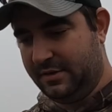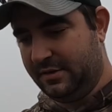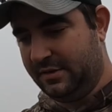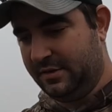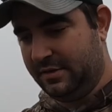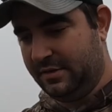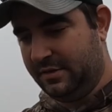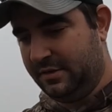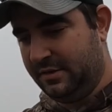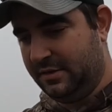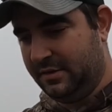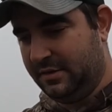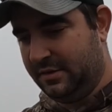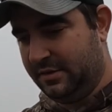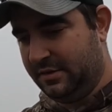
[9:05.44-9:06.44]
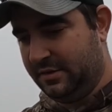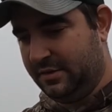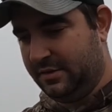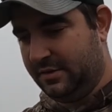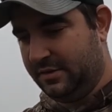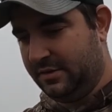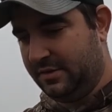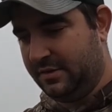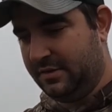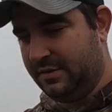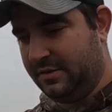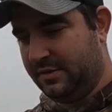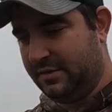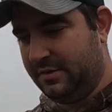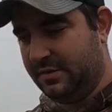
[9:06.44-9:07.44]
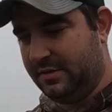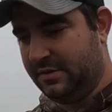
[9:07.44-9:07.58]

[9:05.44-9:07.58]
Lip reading: (silence)